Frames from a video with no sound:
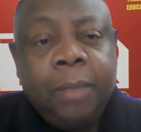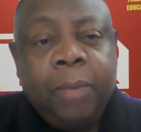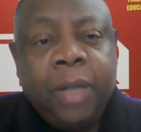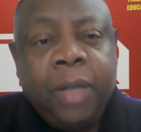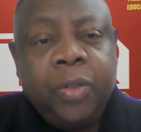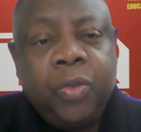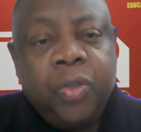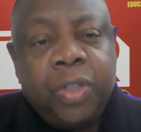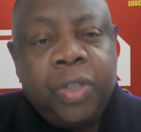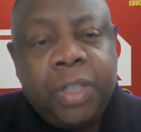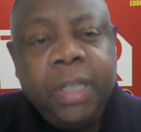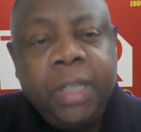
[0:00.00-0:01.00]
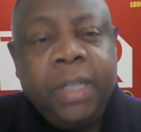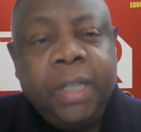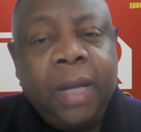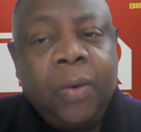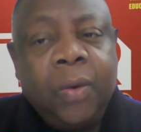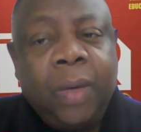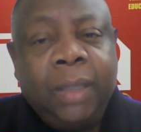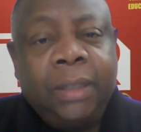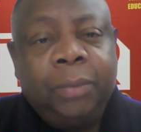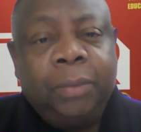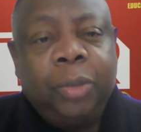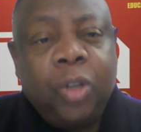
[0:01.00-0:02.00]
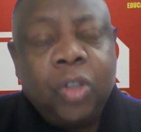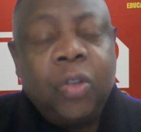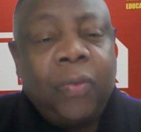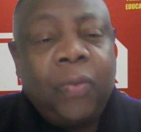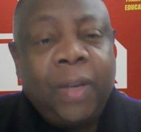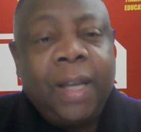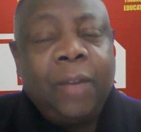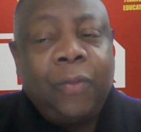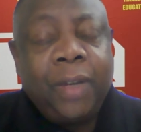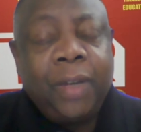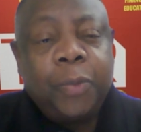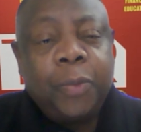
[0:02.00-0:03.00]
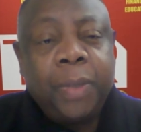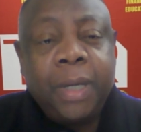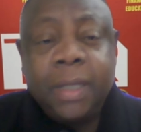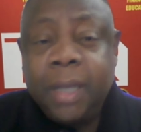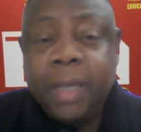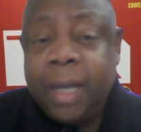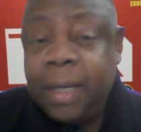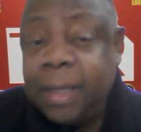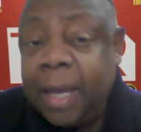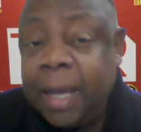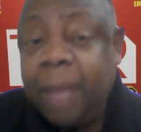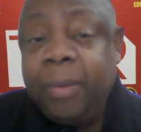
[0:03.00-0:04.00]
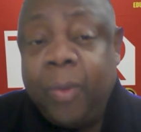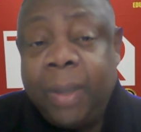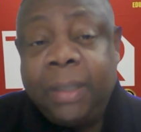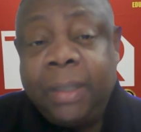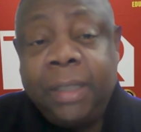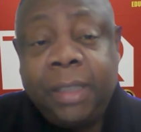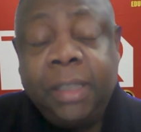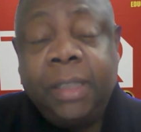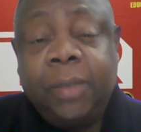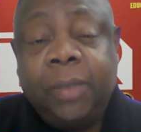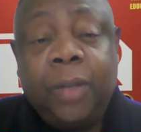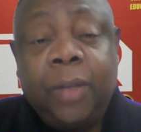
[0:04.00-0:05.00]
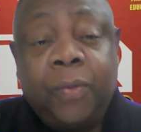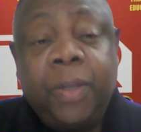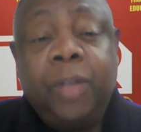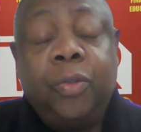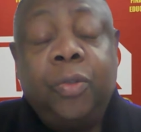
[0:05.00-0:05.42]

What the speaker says: But you could see that was because of lack of experience. And Nabi, what he did was very